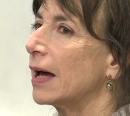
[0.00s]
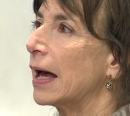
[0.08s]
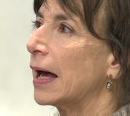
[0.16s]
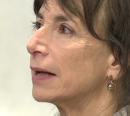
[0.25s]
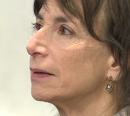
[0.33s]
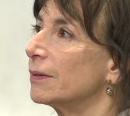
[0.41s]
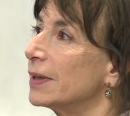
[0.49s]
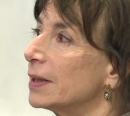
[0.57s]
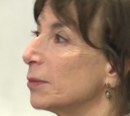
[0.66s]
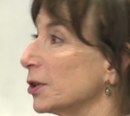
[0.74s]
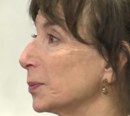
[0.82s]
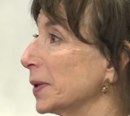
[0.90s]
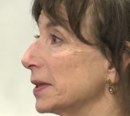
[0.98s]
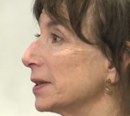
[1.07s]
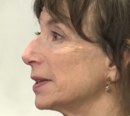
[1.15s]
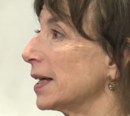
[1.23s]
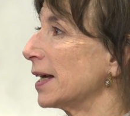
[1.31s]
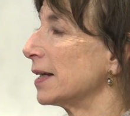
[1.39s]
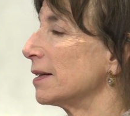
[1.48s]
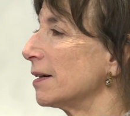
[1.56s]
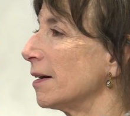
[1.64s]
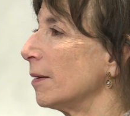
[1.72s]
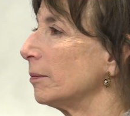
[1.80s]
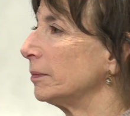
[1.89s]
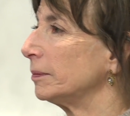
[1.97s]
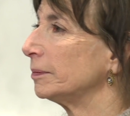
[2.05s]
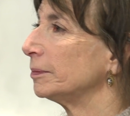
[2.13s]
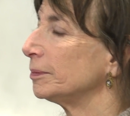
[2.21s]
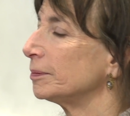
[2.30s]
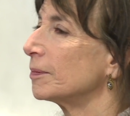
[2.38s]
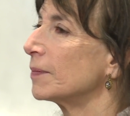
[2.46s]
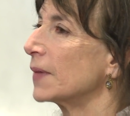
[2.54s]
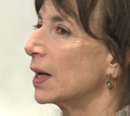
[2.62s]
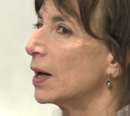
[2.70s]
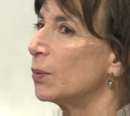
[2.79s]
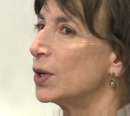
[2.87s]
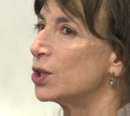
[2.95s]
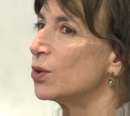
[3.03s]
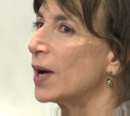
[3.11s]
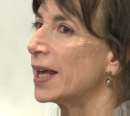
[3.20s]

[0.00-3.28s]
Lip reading: And, well, most places. And we do.